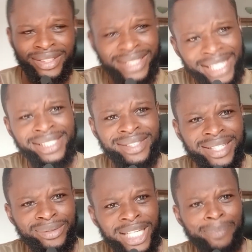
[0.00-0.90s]
The
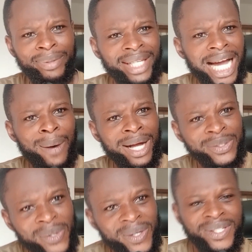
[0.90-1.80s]
Nigerians, do they play
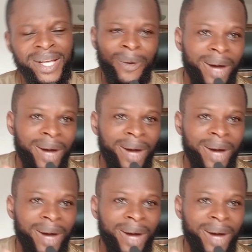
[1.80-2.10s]
our songs?